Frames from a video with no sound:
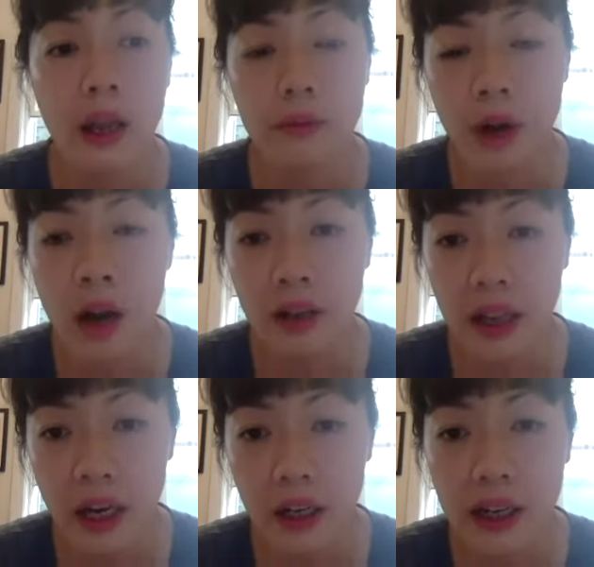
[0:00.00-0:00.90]
And Ron
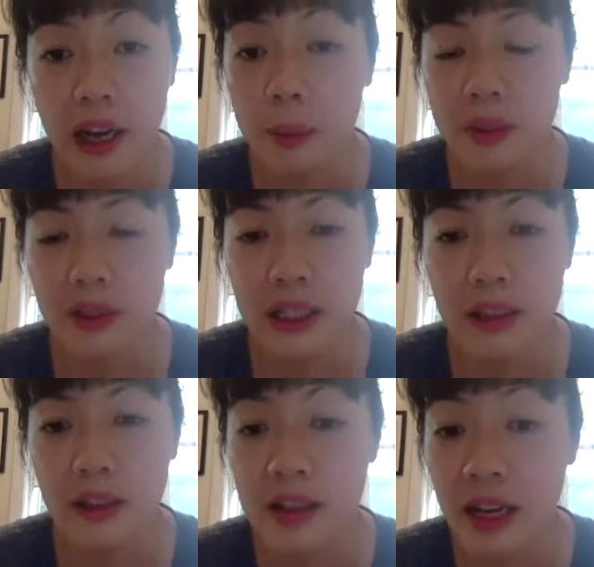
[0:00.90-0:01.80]
Carey helped lead the